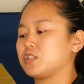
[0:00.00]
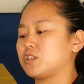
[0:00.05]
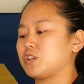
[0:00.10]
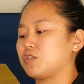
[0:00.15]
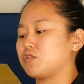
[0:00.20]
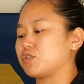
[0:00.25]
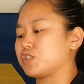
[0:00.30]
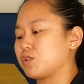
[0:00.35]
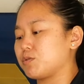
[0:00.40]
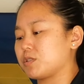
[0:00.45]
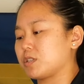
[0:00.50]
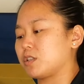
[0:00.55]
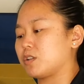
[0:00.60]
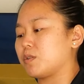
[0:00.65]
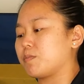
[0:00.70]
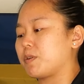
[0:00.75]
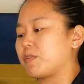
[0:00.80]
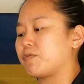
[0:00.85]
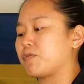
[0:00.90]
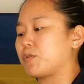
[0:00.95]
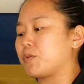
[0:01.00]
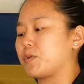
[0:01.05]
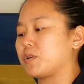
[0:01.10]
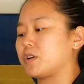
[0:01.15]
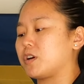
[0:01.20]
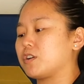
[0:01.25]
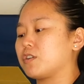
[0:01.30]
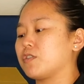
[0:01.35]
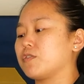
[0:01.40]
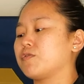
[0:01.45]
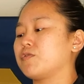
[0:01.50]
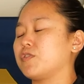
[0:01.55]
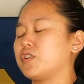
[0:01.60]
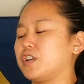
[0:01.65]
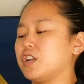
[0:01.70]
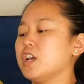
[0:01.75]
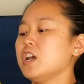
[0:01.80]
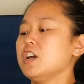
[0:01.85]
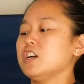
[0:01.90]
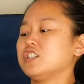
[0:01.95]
So she was a little bit forward on her foot.